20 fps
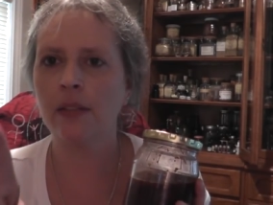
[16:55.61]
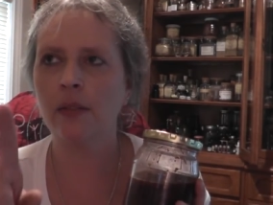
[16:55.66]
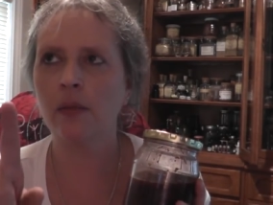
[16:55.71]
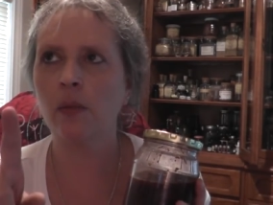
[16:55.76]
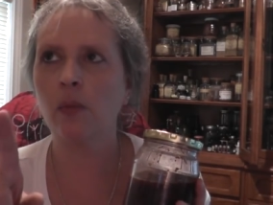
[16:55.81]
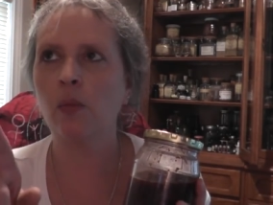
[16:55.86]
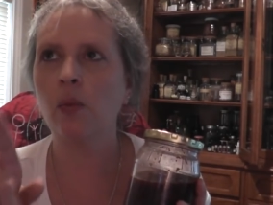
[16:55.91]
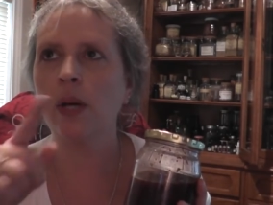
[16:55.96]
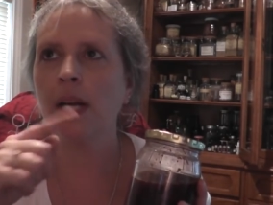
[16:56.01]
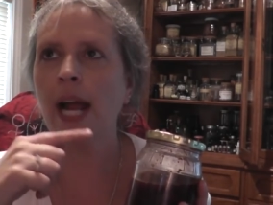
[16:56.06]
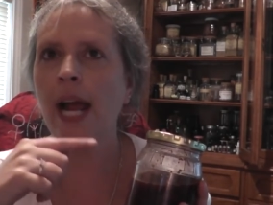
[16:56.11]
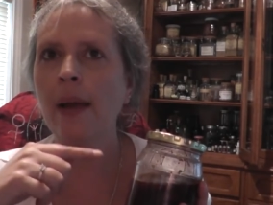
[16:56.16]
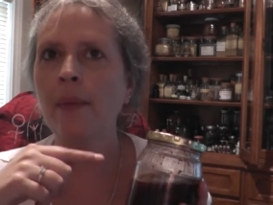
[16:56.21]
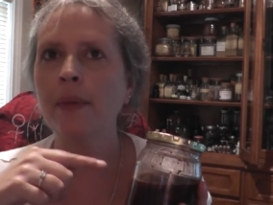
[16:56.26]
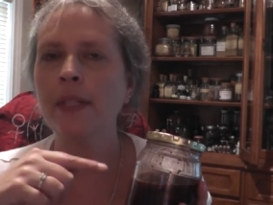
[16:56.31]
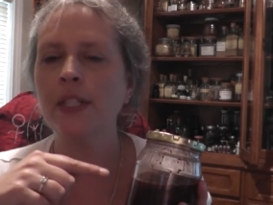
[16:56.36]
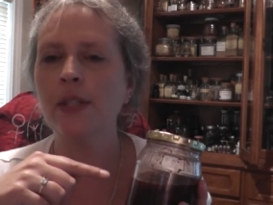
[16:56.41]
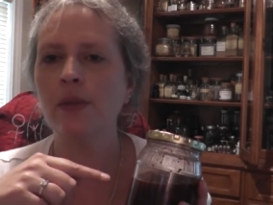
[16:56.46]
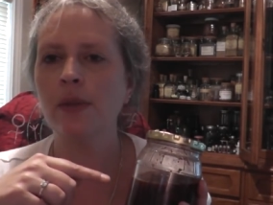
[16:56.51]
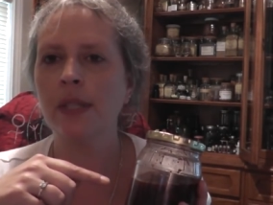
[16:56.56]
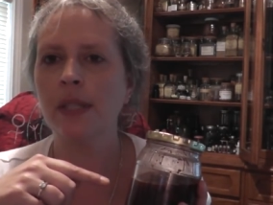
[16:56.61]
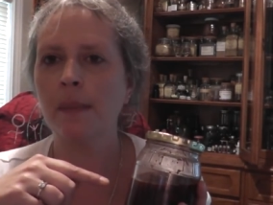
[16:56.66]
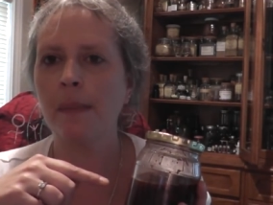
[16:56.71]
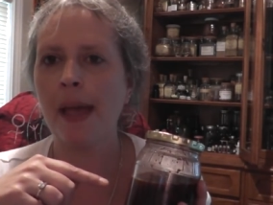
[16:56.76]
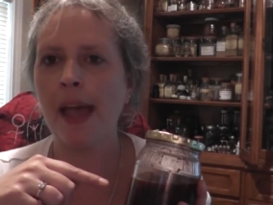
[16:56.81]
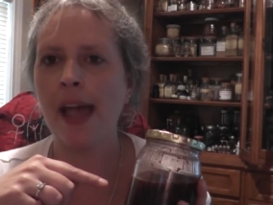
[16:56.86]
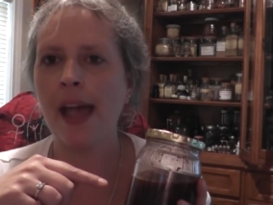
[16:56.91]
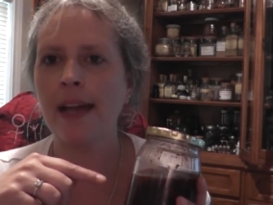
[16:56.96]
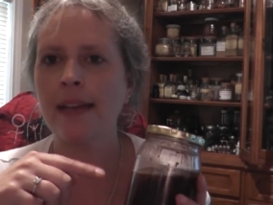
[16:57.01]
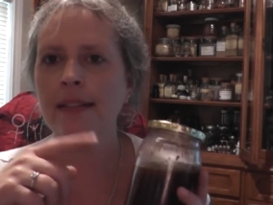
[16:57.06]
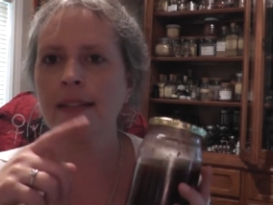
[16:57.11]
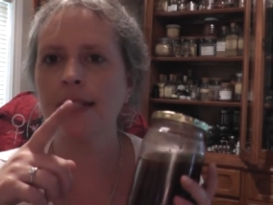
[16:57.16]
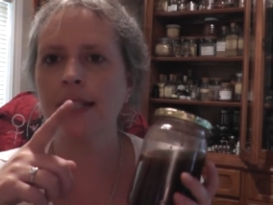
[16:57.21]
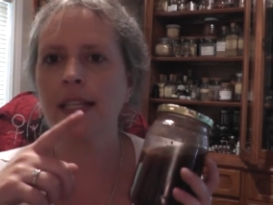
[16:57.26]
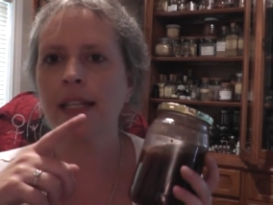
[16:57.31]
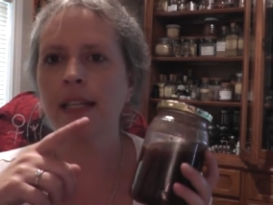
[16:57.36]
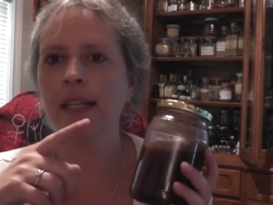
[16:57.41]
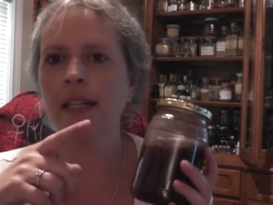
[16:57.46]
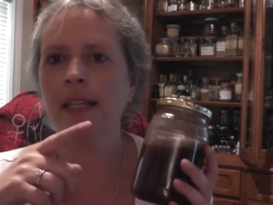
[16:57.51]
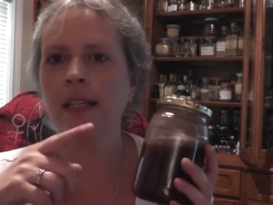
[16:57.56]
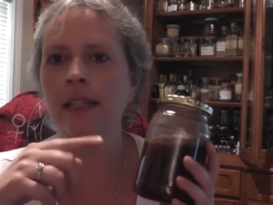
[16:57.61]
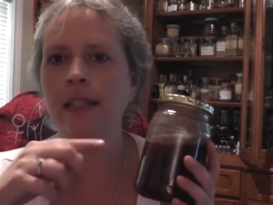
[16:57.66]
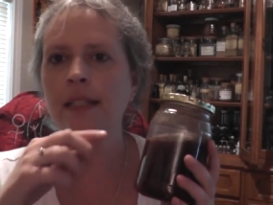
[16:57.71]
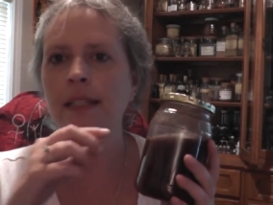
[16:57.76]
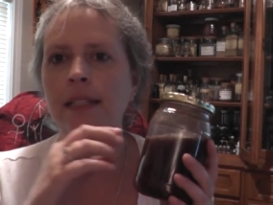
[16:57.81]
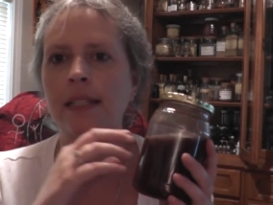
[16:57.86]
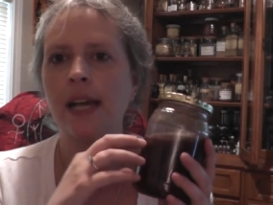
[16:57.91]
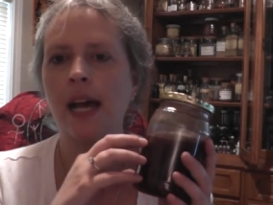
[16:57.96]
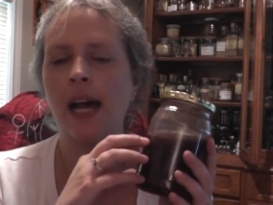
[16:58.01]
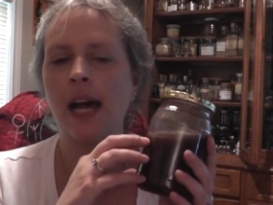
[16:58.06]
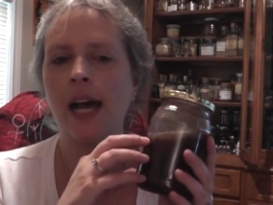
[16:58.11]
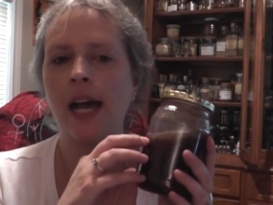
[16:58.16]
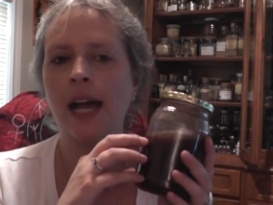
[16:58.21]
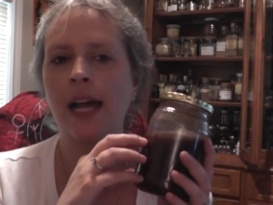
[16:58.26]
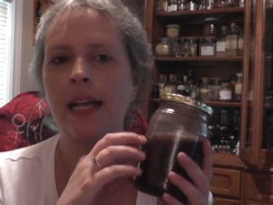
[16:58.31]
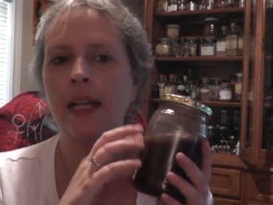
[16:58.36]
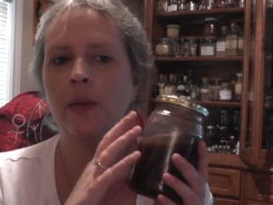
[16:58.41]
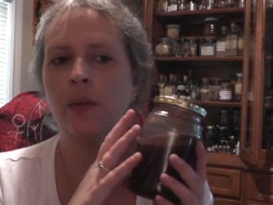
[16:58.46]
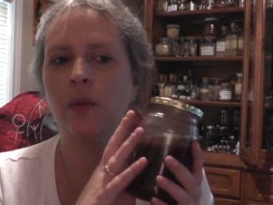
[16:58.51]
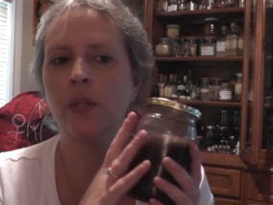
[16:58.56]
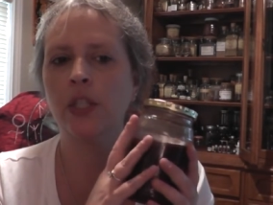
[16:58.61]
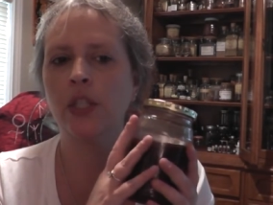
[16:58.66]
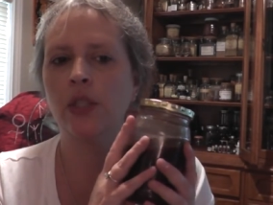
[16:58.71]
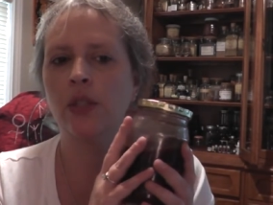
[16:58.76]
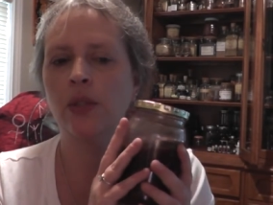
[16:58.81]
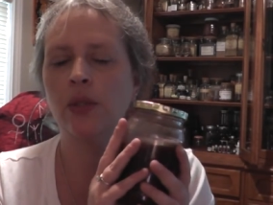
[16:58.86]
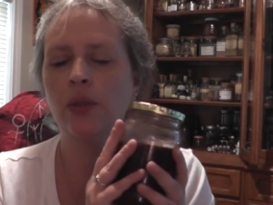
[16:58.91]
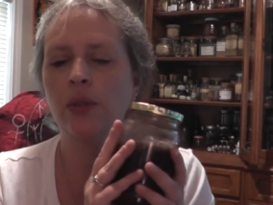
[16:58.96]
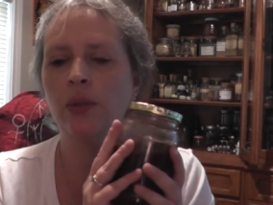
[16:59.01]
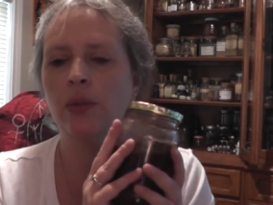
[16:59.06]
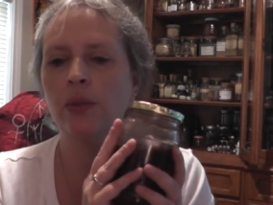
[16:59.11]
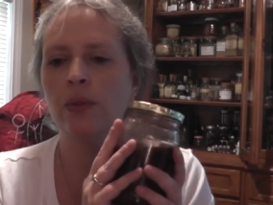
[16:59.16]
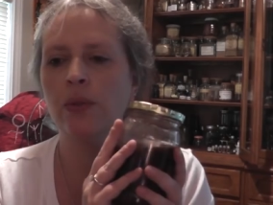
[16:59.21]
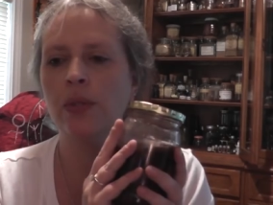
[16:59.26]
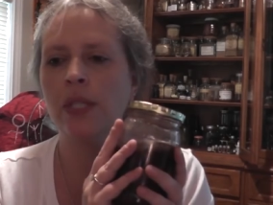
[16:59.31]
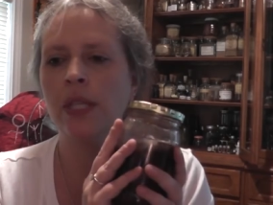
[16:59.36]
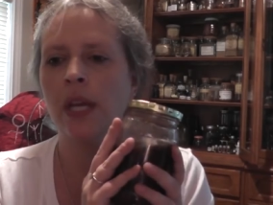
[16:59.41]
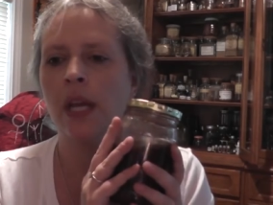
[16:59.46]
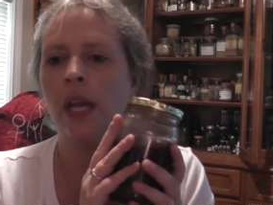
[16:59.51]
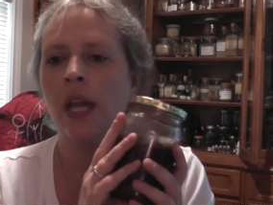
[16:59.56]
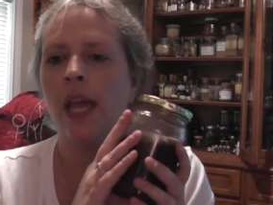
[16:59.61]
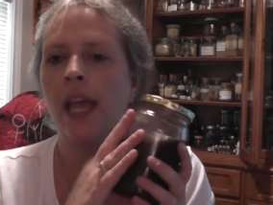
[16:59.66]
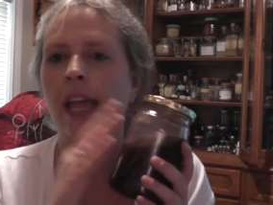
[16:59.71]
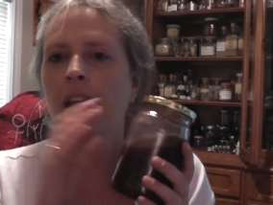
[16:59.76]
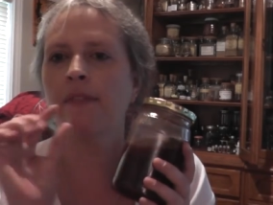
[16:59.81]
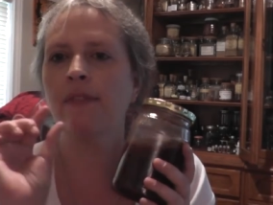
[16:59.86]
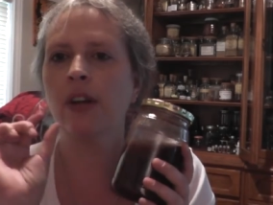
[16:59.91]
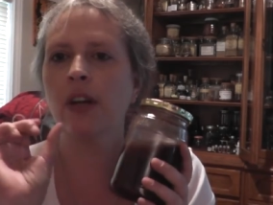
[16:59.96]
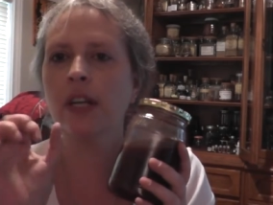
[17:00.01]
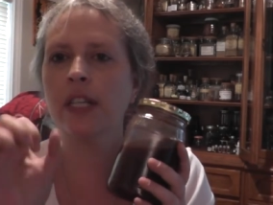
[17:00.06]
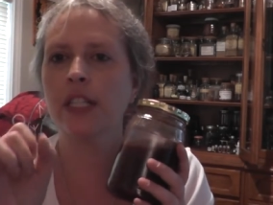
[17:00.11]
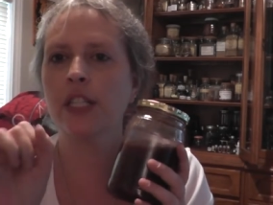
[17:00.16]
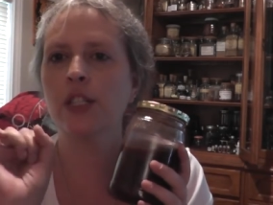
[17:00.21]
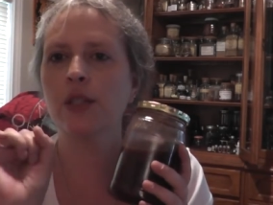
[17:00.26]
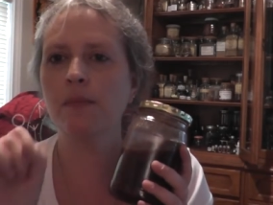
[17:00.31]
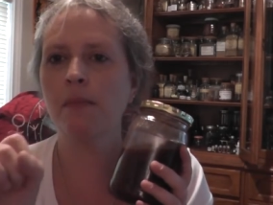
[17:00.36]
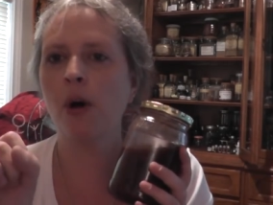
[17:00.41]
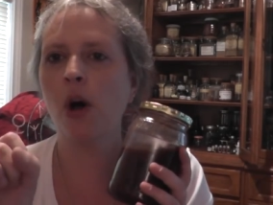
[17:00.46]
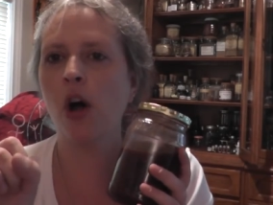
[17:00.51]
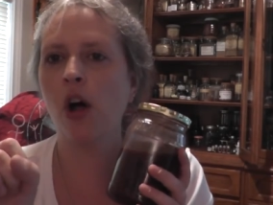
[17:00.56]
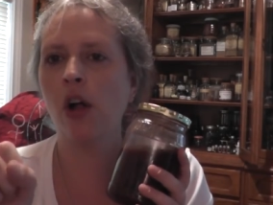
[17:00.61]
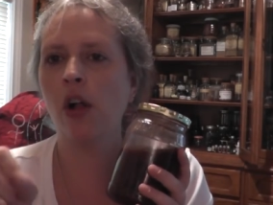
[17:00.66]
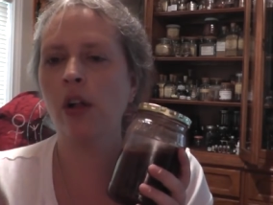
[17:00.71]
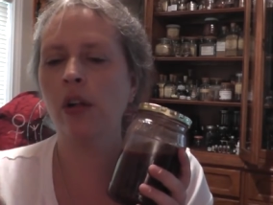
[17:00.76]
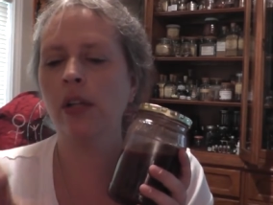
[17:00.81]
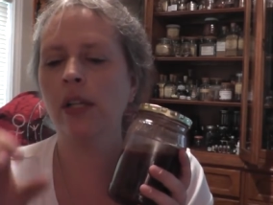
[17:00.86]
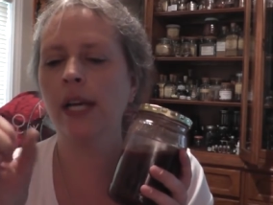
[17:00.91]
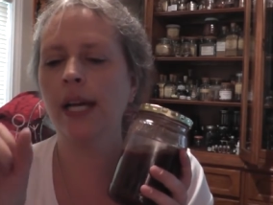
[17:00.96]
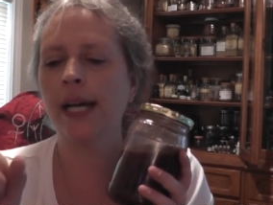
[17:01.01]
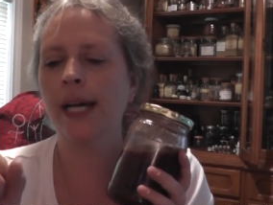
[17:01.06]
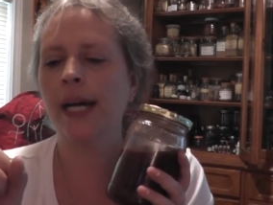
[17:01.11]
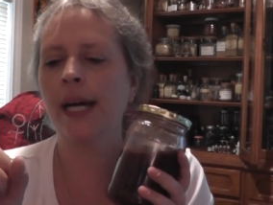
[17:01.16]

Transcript: what I would do in the past is I would use a very small,